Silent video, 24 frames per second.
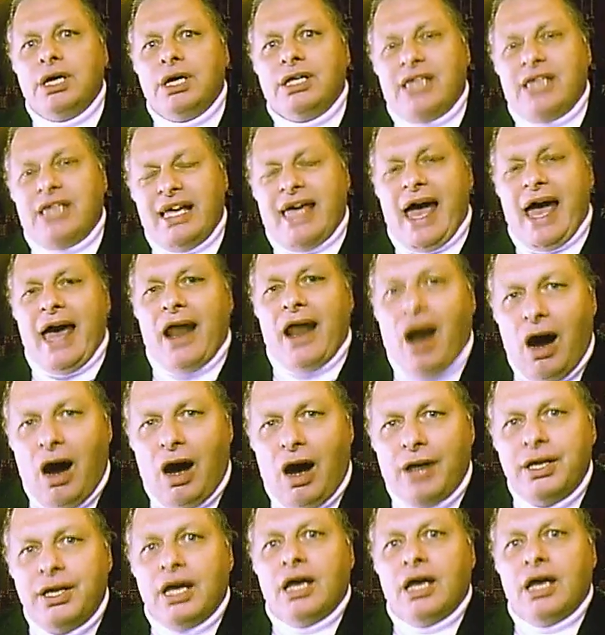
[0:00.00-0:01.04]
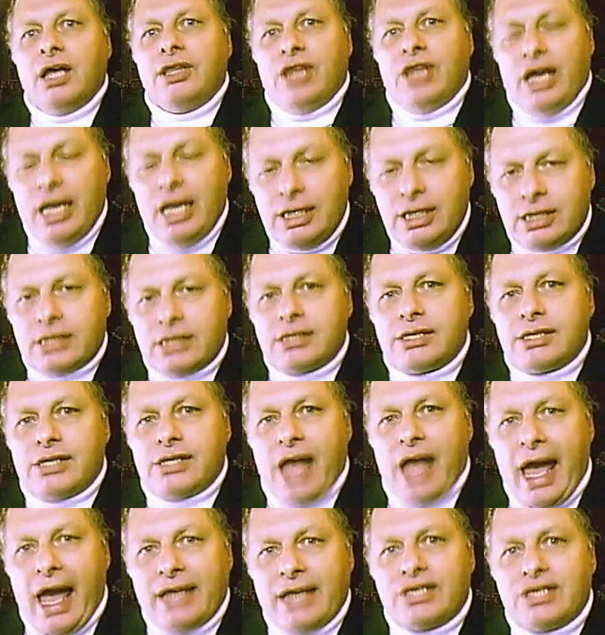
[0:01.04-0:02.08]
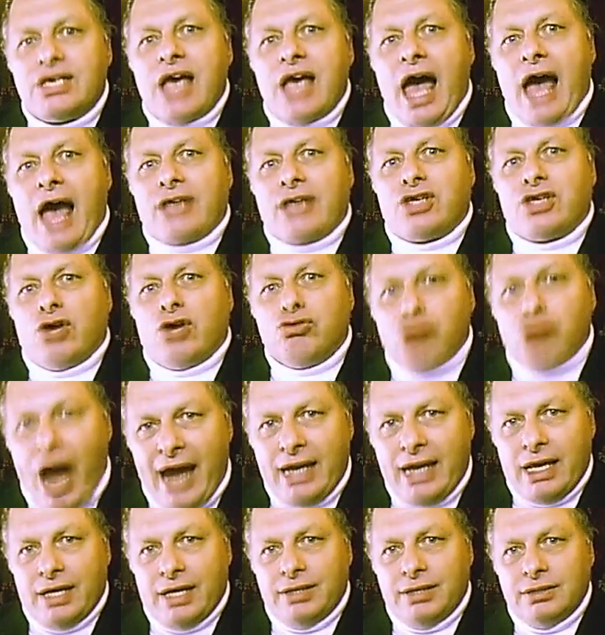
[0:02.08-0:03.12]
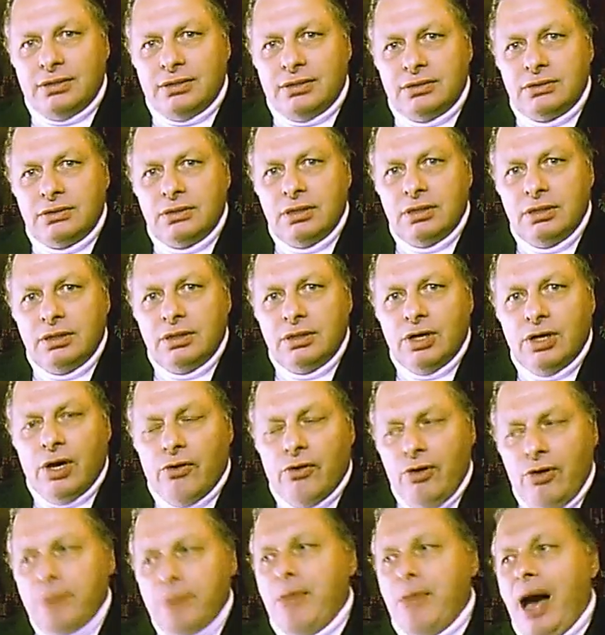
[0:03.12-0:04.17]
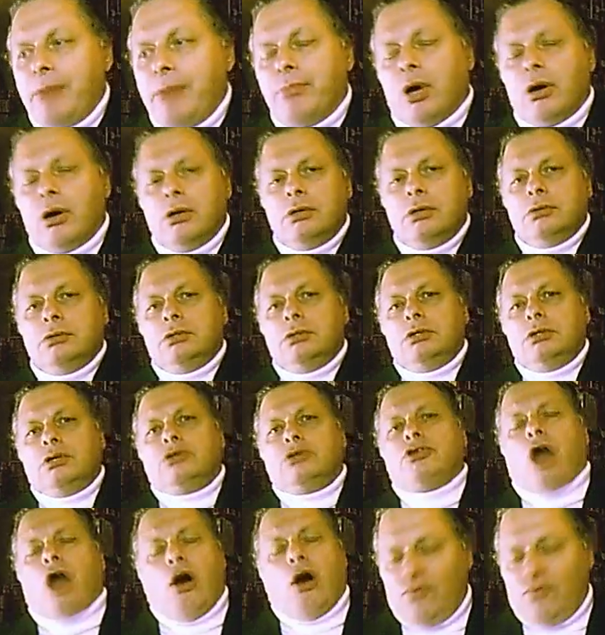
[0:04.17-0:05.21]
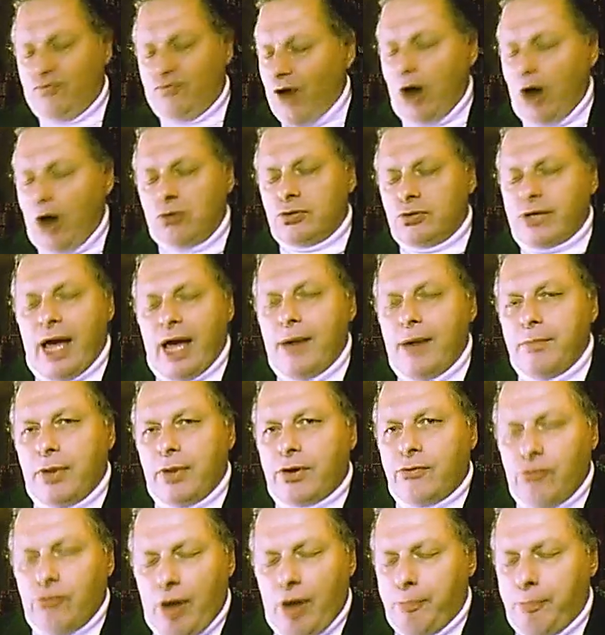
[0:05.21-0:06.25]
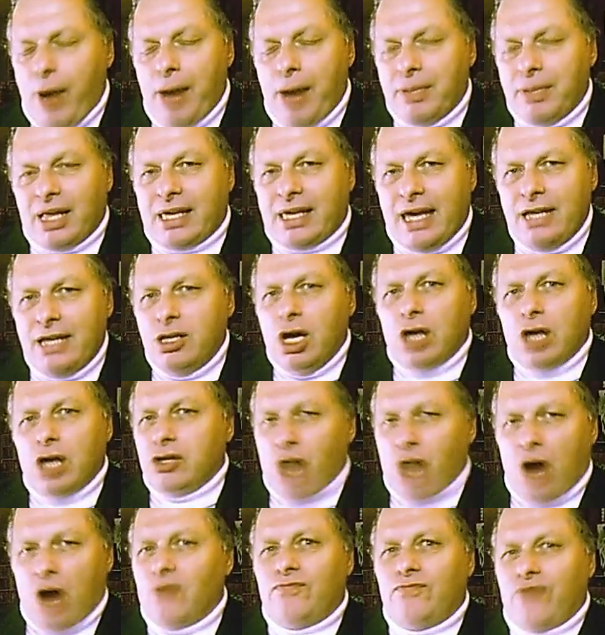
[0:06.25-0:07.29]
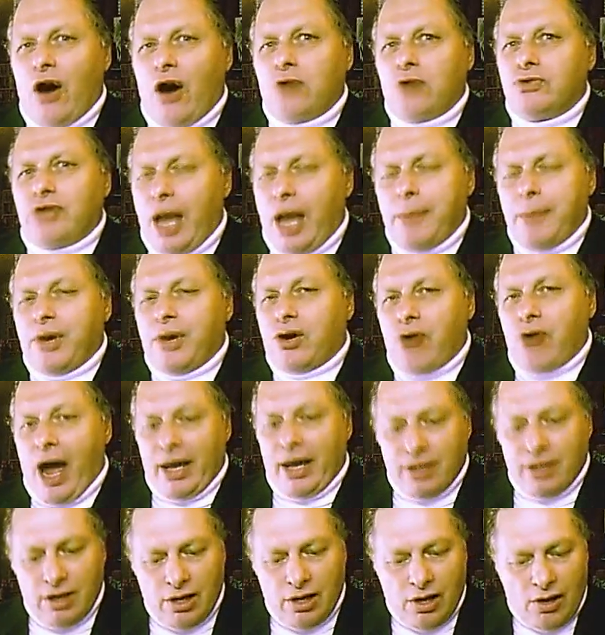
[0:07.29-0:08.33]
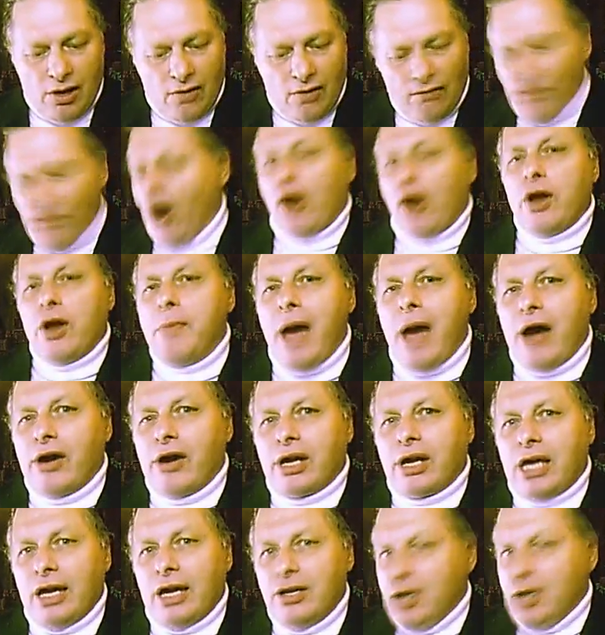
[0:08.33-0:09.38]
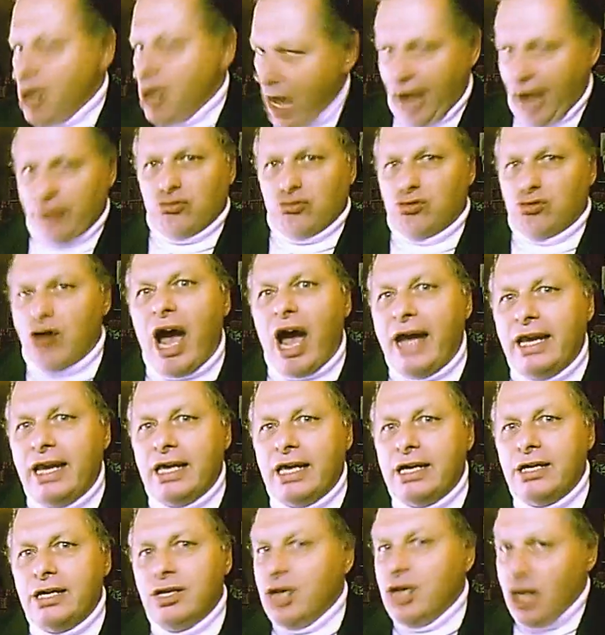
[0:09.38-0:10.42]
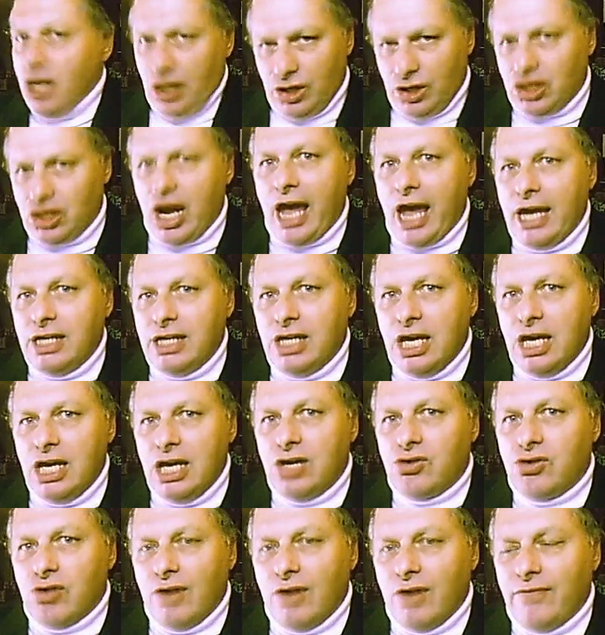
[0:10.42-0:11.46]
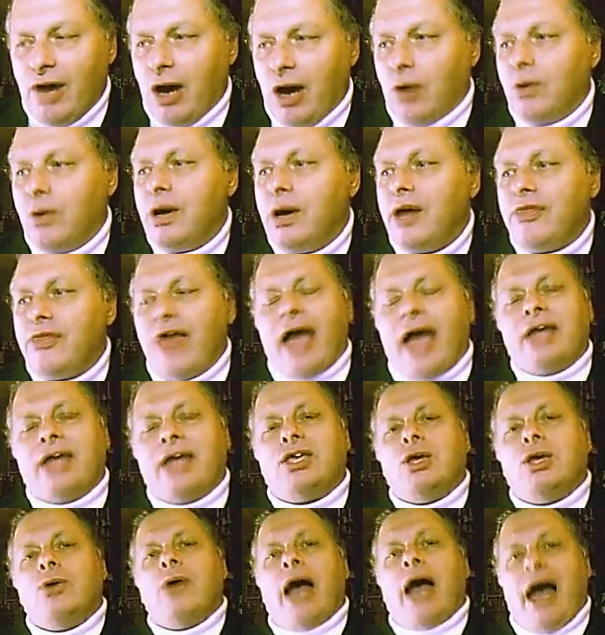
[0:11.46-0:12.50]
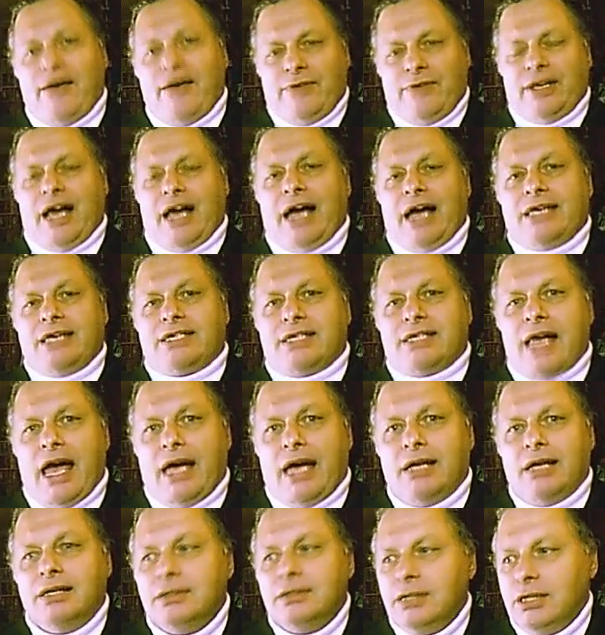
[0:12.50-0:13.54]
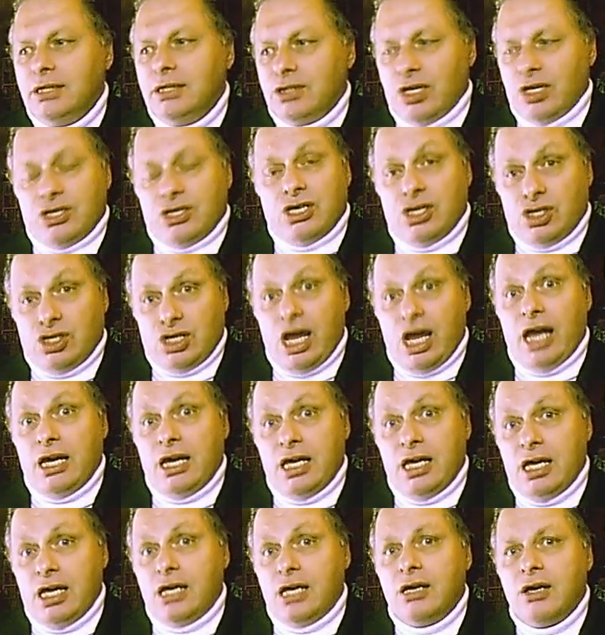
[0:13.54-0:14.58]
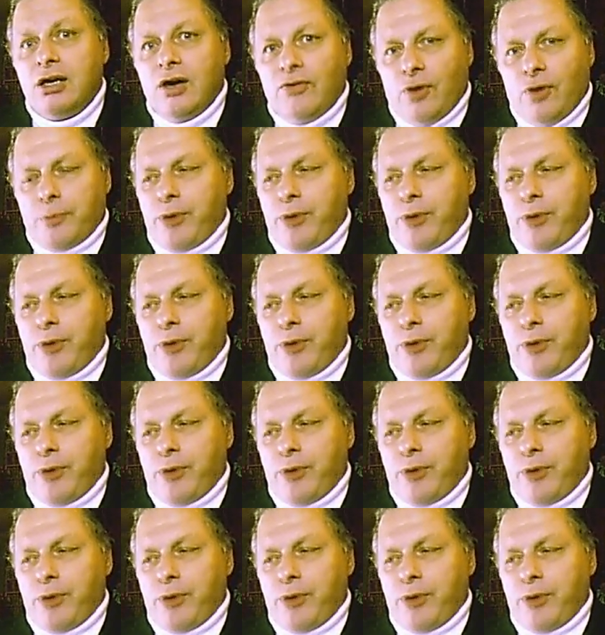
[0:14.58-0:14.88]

to get on these states as a write-in. Remember, don't vote Republican, don't vote Democrat. Vote American and write in J.D. Crivo. Thank you. Have a nice day. This is J.D. for